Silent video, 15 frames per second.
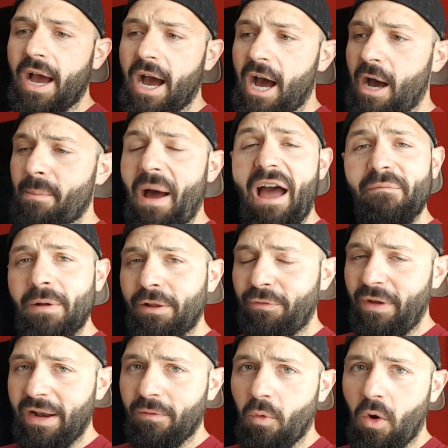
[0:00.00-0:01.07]
I've been a
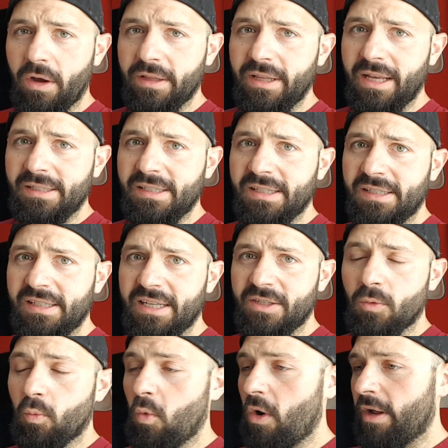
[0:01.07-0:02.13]
fan of Walking Dead since
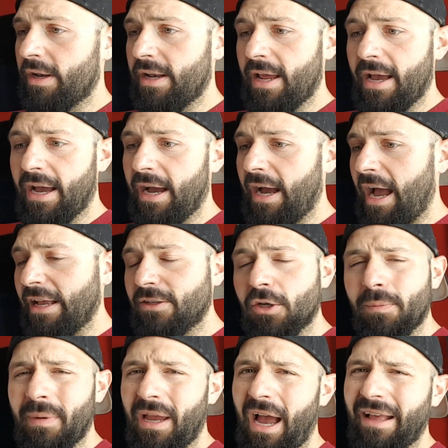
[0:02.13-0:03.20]
Season 1. I
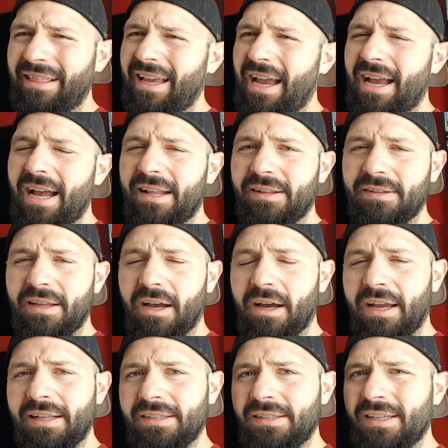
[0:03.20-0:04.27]
think I
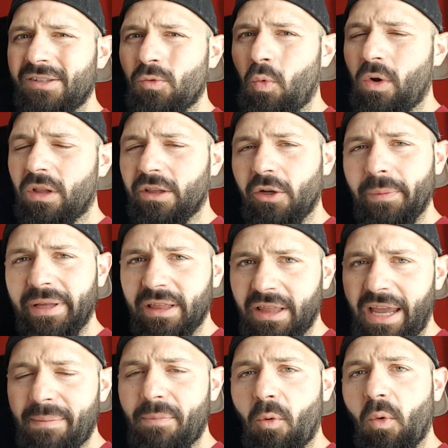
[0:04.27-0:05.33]
got into Season 1 a little bit
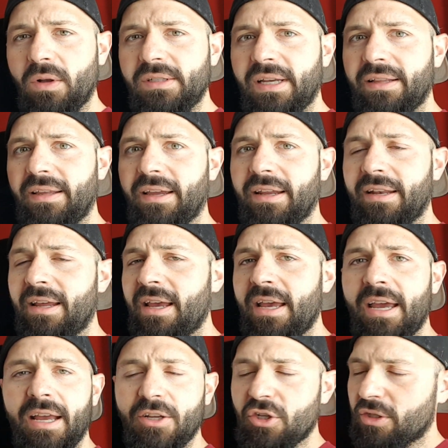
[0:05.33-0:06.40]
late, but once I did,
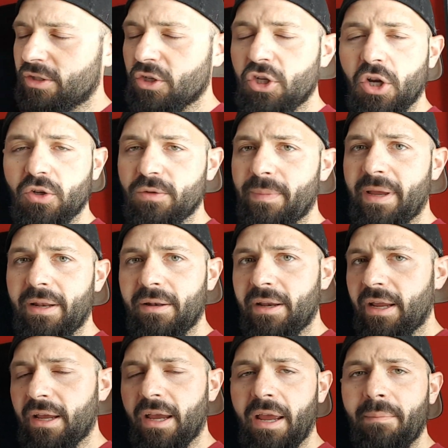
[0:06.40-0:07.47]
just the show's been
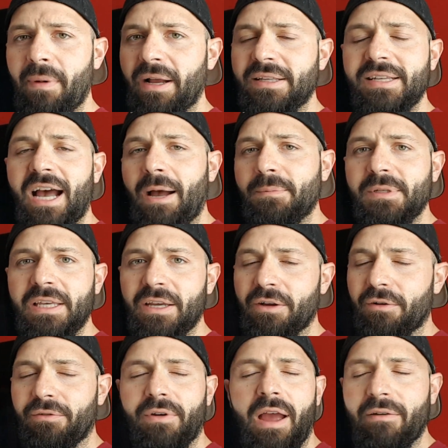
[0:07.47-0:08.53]
in my top
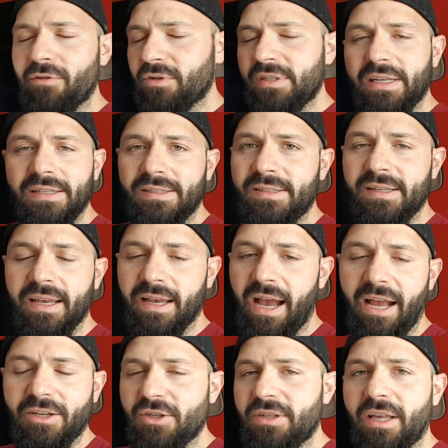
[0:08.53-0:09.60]
tier ever since.
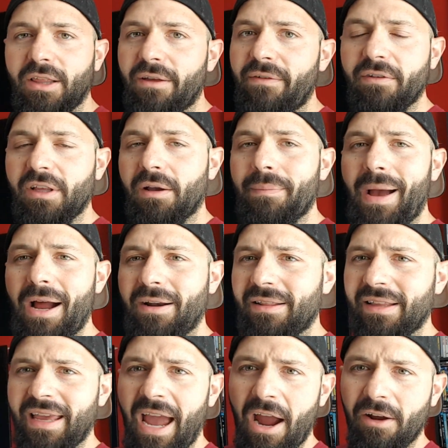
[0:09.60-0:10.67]
I love everything about it,
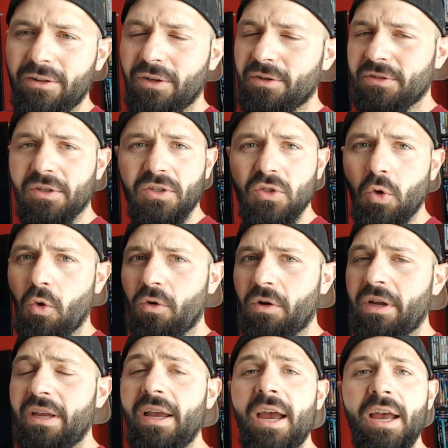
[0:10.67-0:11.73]
the characters, the
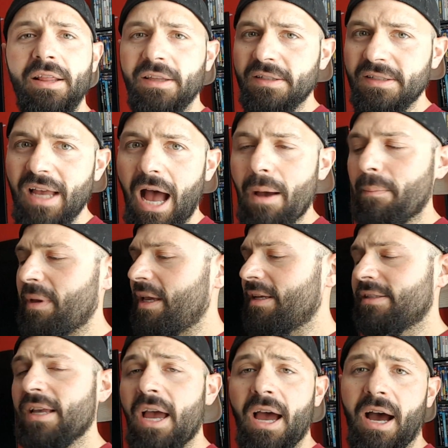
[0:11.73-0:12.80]
story, the
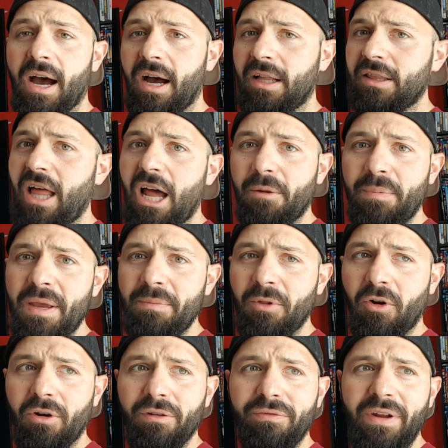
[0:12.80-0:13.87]
zombies. A lot of people
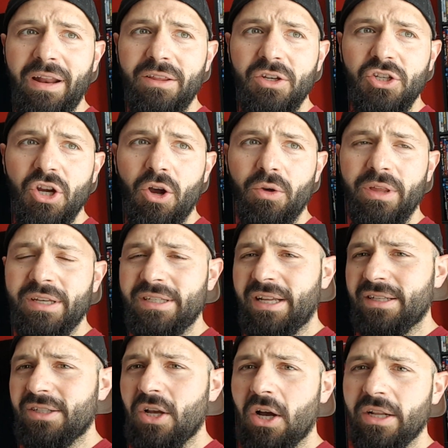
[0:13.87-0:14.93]
aren't a fan of the show. They said
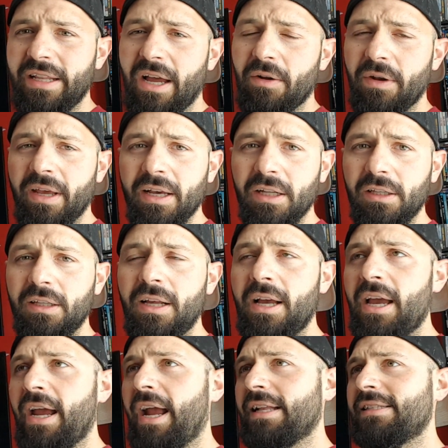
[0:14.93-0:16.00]
it's gone downhill.
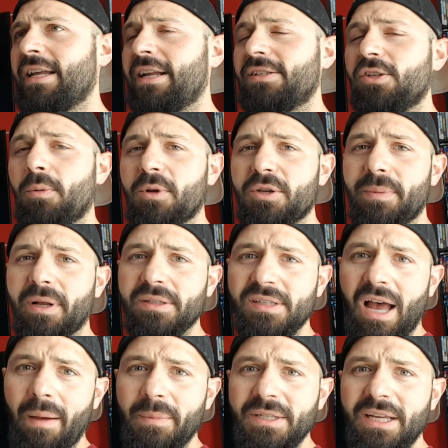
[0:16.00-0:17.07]
It's not so much about
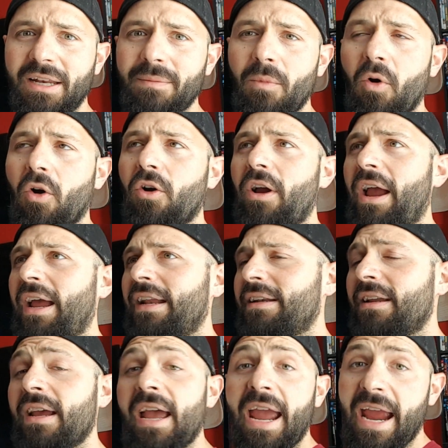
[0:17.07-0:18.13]
zombies anymore, and
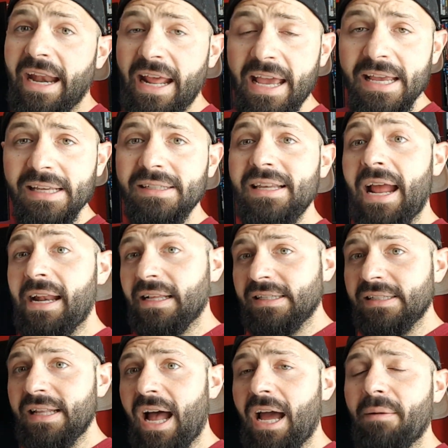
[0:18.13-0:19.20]
it is and
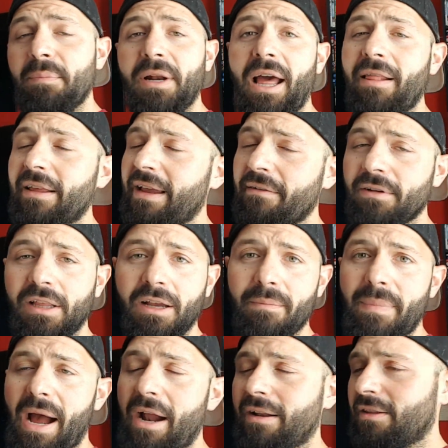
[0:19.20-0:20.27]
it's not, but I like everything
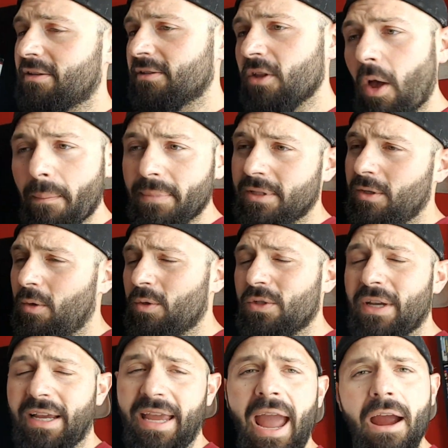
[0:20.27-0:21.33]
about it. The slow episodes,
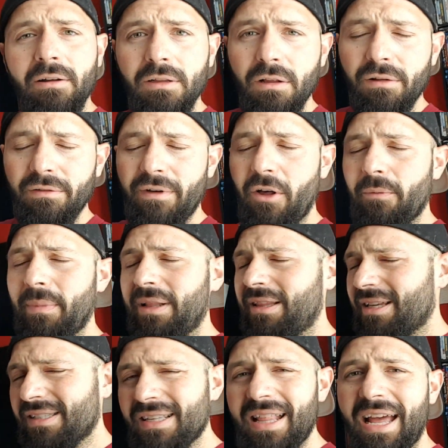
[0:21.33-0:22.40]
your character development,
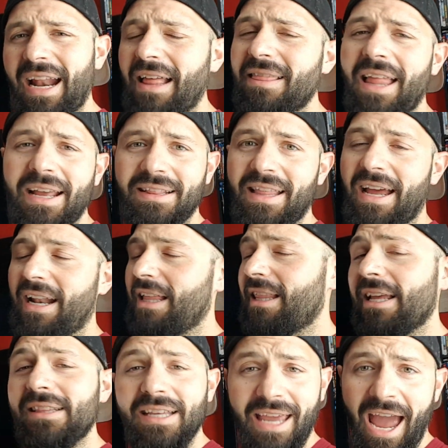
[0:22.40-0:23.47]
this and that. I like that. I
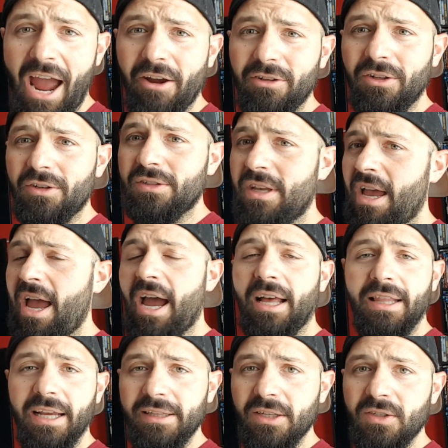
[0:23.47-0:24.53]
like the characters. I
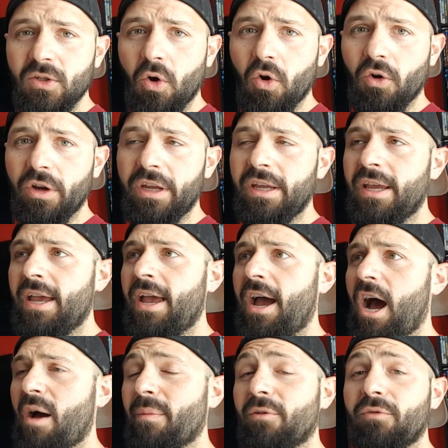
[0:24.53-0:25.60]
like the story.
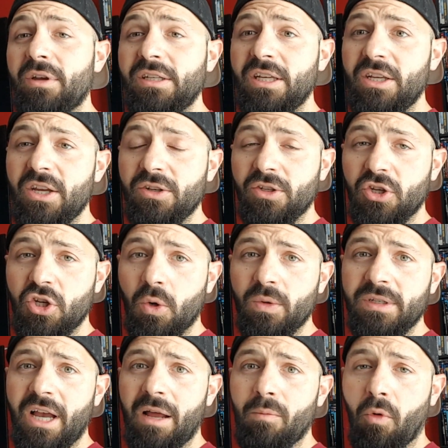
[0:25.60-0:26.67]
In recent years, the show has
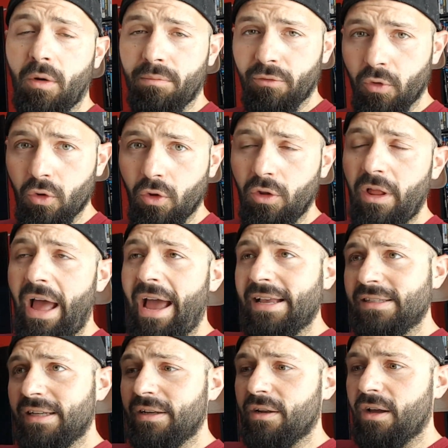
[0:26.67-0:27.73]
gotten more brutal
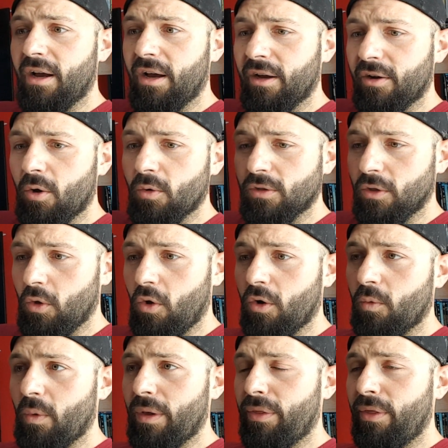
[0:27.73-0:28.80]
as it goes
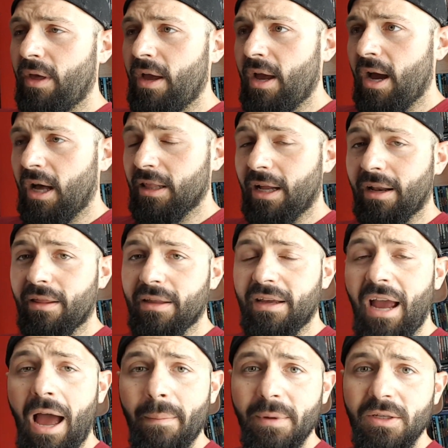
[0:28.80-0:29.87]
along with a lot of the
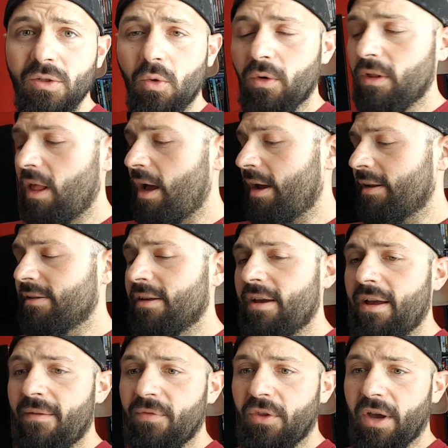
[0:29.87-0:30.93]
comic storyline,
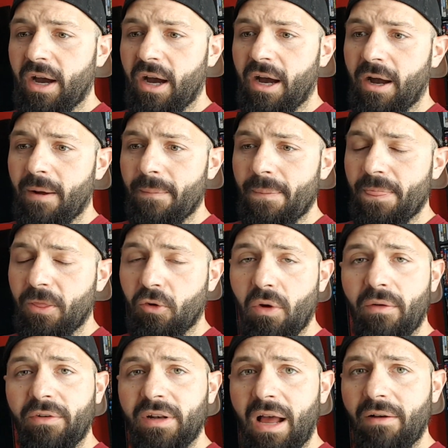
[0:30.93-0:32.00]
the
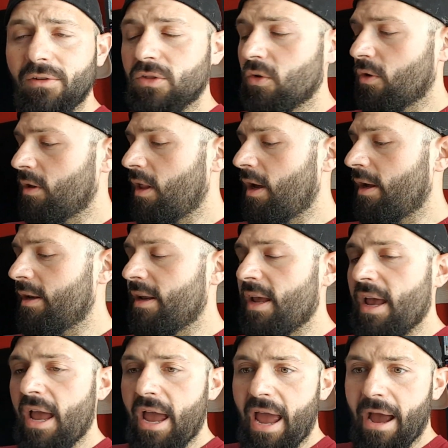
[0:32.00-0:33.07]
graphic novel storyline,
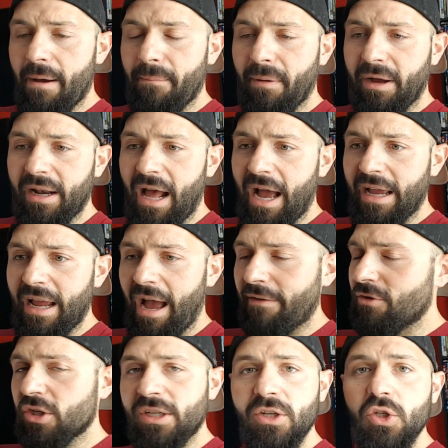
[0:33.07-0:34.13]
but I've
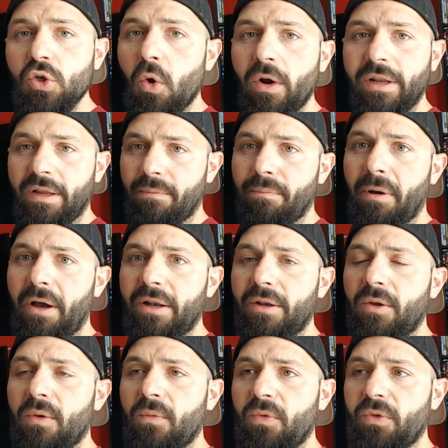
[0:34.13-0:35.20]
just enjoyed it.
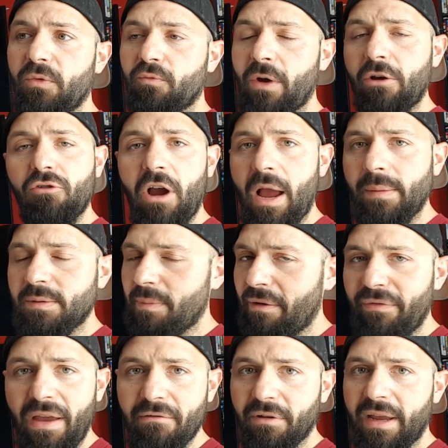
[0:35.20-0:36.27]
But Rick Grimes is my
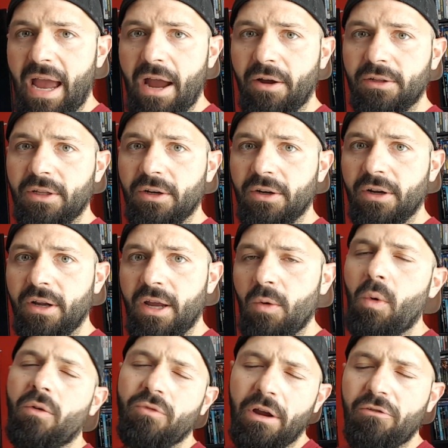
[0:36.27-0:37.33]
favorite character.
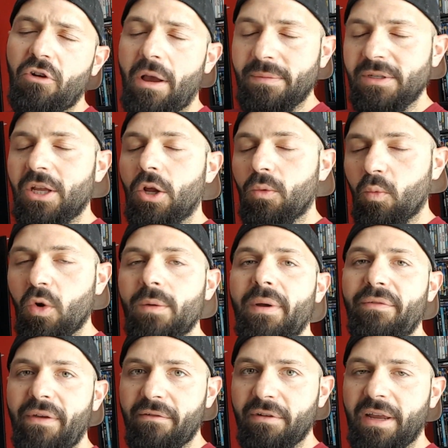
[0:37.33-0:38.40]
Well, Rick Grimes, you know, one of
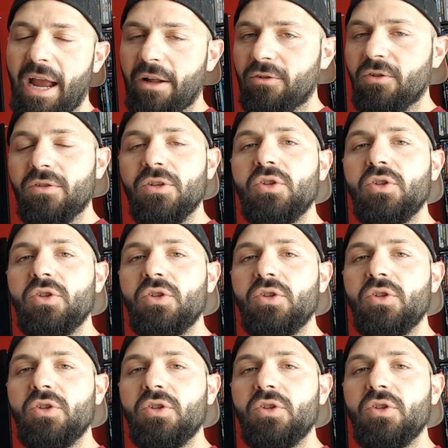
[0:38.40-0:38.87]
my favorite characters. The